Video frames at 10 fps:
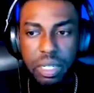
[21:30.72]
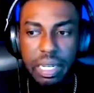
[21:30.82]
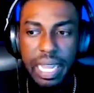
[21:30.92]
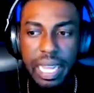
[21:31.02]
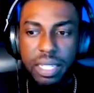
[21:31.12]

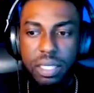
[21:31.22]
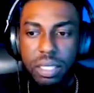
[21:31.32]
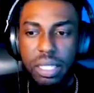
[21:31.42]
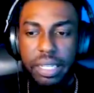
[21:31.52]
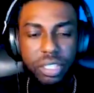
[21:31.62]
that
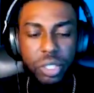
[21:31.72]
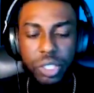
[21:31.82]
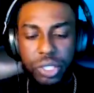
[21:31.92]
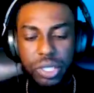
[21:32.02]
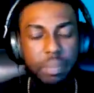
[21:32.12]
it's not
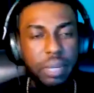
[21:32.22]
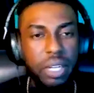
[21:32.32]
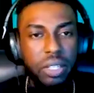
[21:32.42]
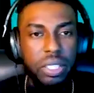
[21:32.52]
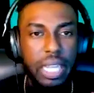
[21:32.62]
just
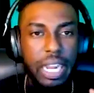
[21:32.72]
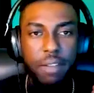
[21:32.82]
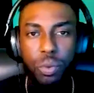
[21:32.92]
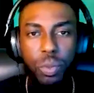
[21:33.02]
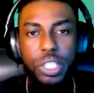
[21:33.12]
about
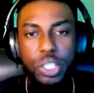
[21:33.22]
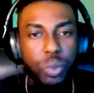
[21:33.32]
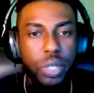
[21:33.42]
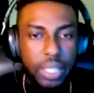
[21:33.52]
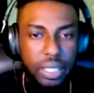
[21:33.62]
everyone is
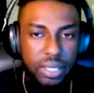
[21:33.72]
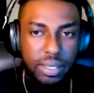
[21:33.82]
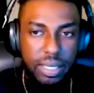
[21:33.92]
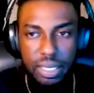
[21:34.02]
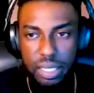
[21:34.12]
going into
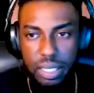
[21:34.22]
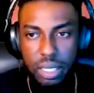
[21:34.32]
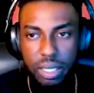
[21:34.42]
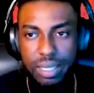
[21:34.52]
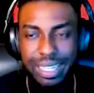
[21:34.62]
this.
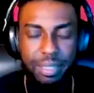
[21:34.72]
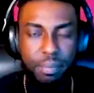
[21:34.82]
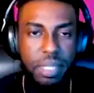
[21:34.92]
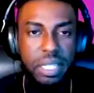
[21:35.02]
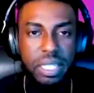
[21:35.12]
That
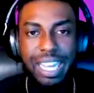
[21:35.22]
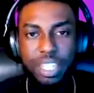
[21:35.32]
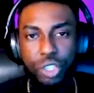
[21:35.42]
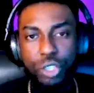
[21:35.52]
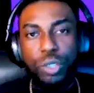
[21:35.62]
means I
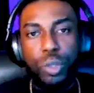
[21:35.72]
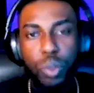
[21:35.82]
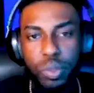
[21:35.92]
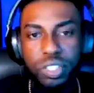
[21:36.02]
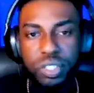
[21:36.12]
should
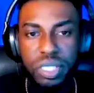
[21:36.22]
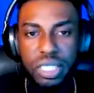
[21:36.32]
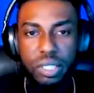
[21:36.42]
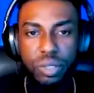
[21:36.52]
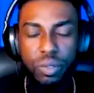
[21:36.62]
go into
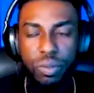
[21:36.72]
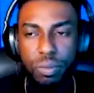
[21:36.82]
this.